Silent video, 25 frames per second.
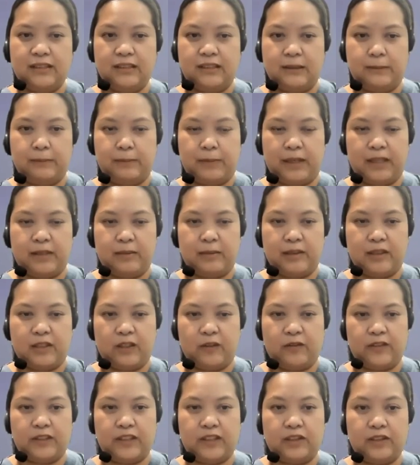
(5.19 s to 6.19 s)
Department
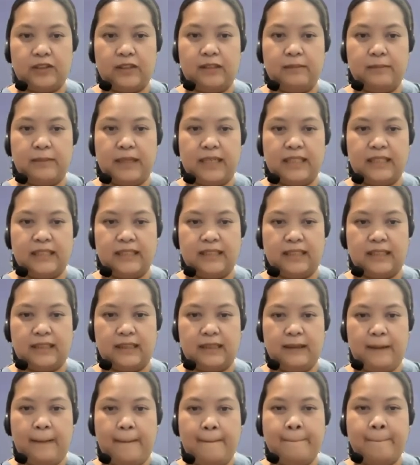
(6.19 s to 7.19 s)
of Internal
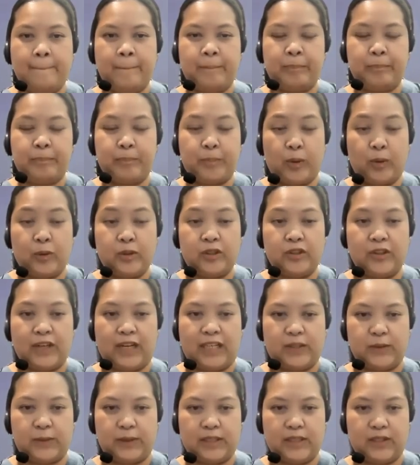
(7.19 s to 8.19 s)
Medicine
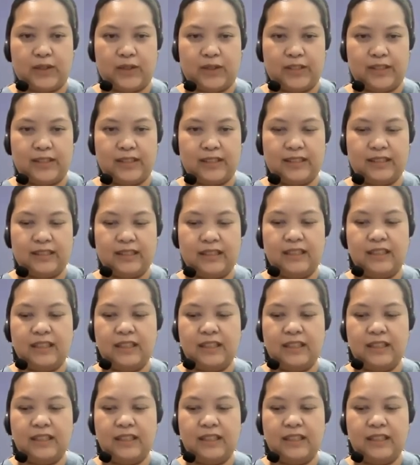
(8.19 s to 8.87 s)
postgraduate course.